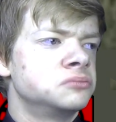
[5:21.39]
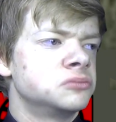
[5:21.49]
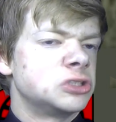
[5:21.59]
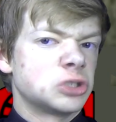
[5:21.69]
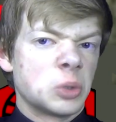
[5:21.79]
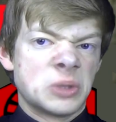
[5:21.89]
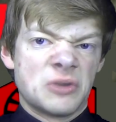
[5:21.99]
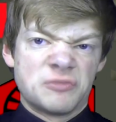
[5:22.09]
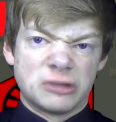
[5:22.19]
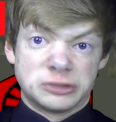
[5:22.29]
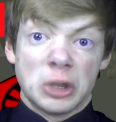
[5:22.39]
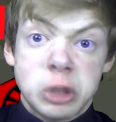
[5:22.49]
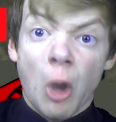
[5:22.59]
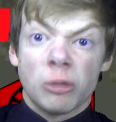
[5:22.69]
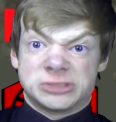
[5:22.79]
It's all your fault. You're
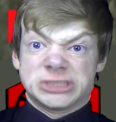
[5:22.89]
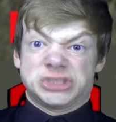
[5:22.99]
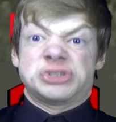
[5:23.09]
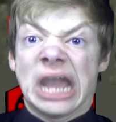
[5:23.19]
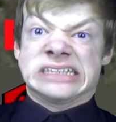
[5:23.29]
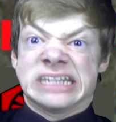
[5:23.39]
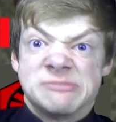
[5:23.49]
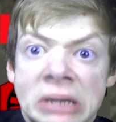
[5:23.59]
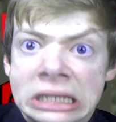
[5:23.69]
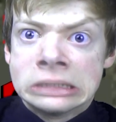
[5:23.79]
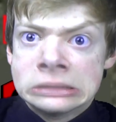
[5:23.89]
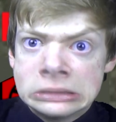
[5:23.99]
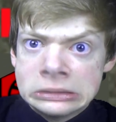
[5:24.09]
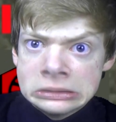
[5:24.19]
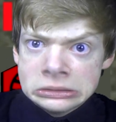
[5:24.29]
all distracting me!
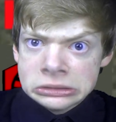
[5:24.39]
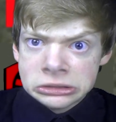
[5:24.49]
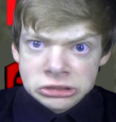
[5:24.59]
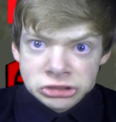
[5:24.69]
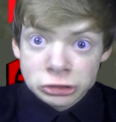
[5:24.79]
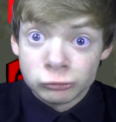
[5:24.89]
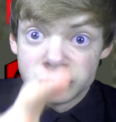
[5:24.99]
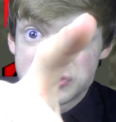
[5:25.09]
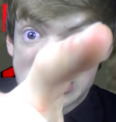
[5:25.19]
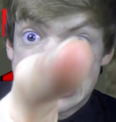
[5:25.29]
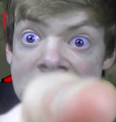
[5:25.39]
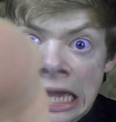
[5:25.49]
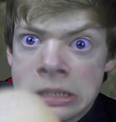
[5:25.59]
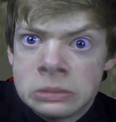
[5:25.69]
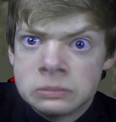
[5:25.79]
Don't do that again.